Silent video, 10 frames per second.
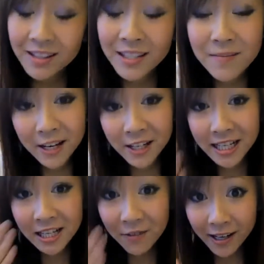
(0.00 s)
To make your
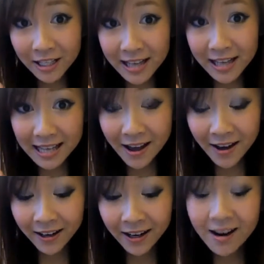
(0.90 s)
nail varnish last
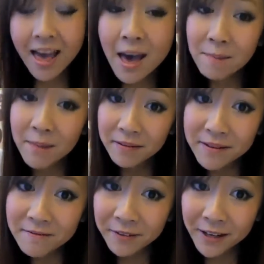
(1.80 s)
longer, buff
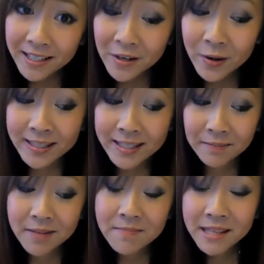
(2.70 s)
them first or
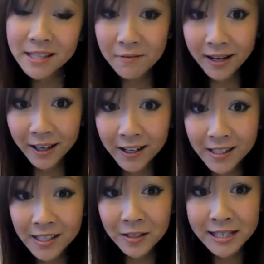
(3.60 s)
dip them into vinegar
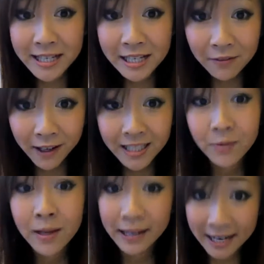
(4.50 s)
so the nail varnish
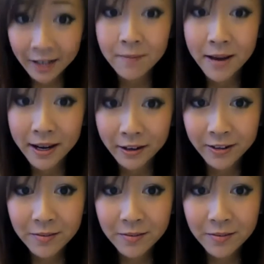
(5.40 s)
will adhere better.